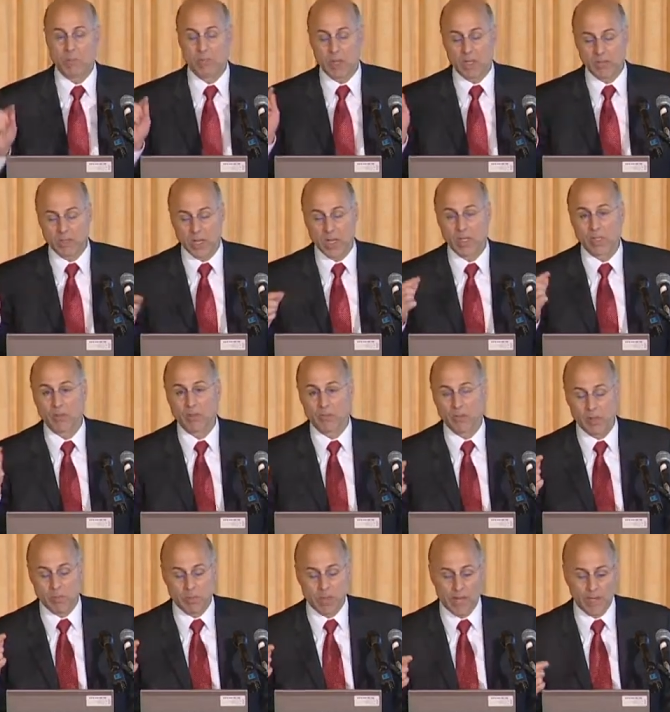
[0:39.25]
maintaining a
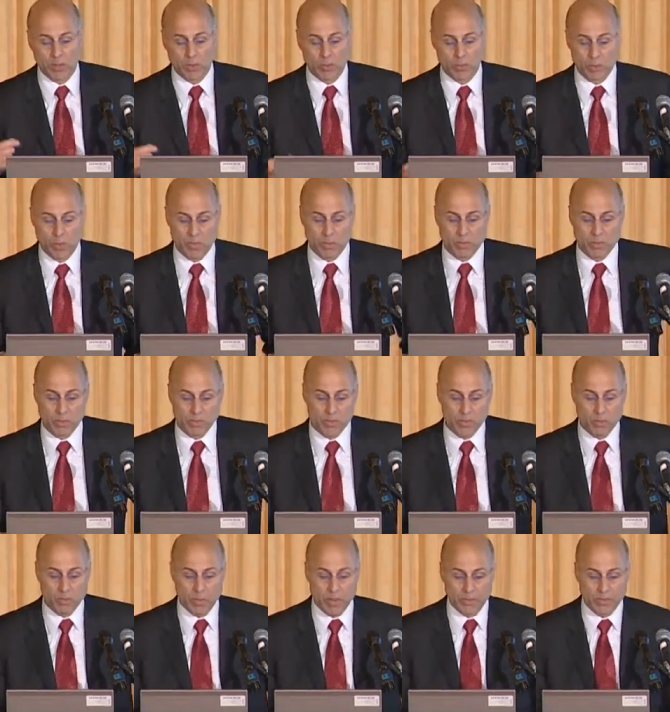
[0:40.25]
feedback loop with them as
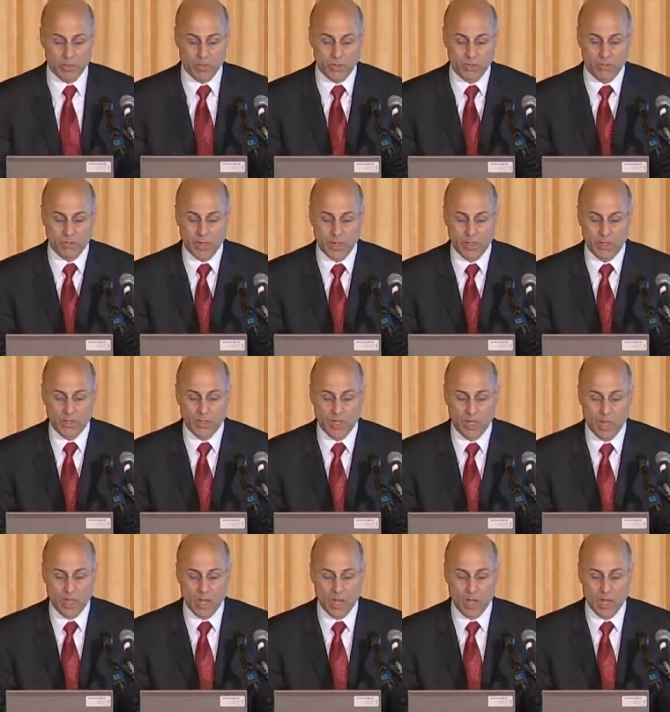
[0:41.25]
these methods advance.